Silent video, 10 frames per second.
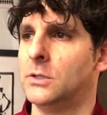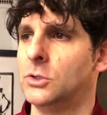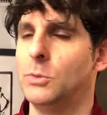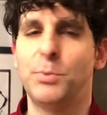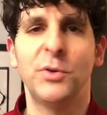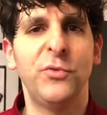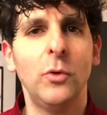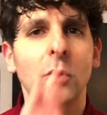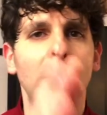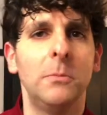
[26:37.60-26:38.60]
to
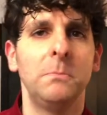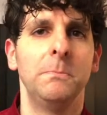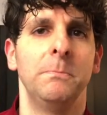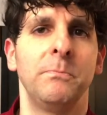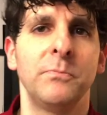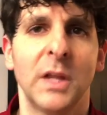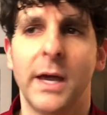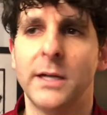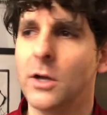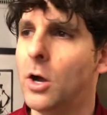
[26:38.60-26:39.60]
perform
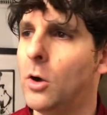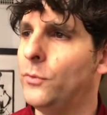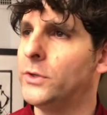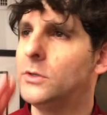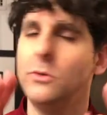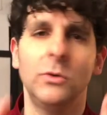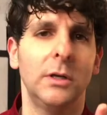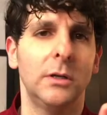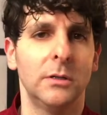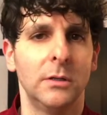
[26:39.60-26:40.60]
at a COVID
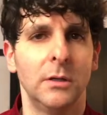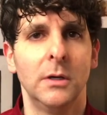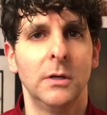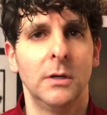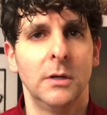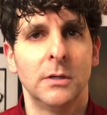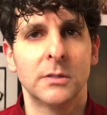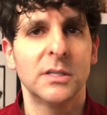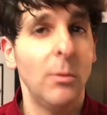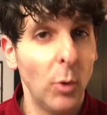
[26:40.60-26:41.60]
unit
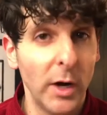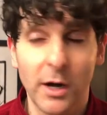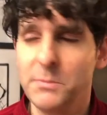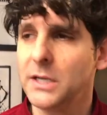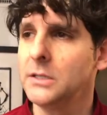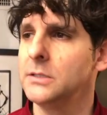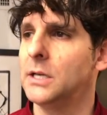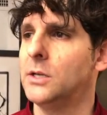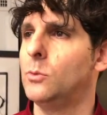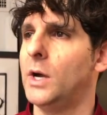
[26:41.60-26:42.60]
somewhere. I'm not going to
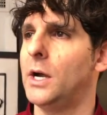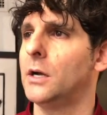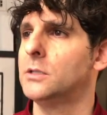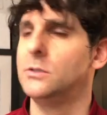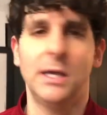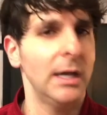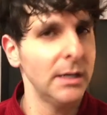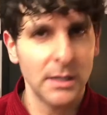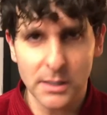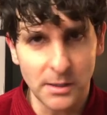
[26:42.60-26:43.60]
tell you where because you
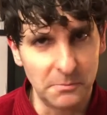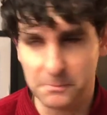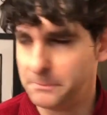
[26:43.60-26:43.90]
can't come.